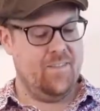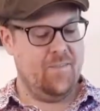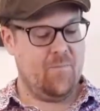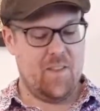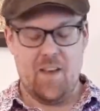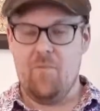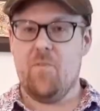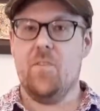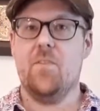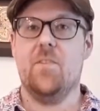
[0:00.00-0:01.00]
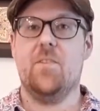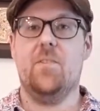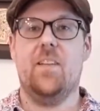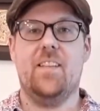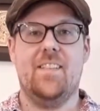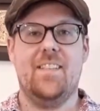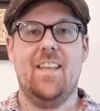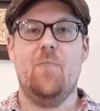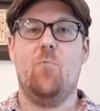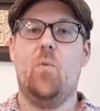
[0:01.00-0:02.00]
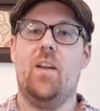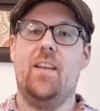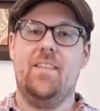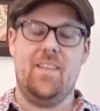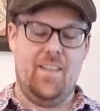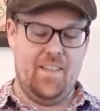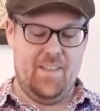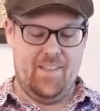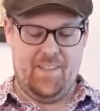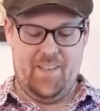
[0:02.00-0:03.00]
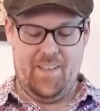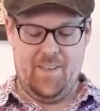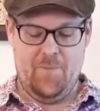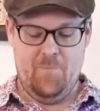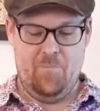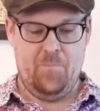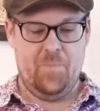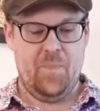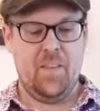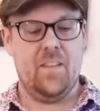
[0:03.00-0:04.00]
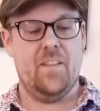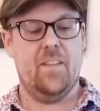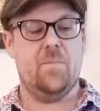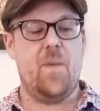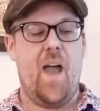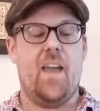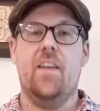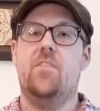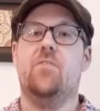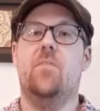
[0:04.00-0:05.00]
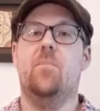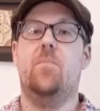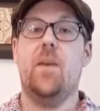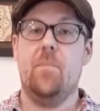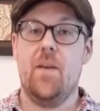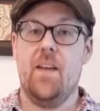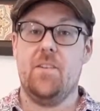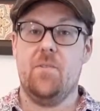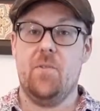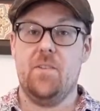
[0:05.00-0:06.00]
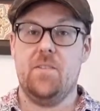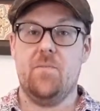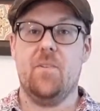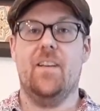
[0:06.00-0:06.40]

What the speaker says: Without further ado, let's see what is in this package from Big Bad Toy Store.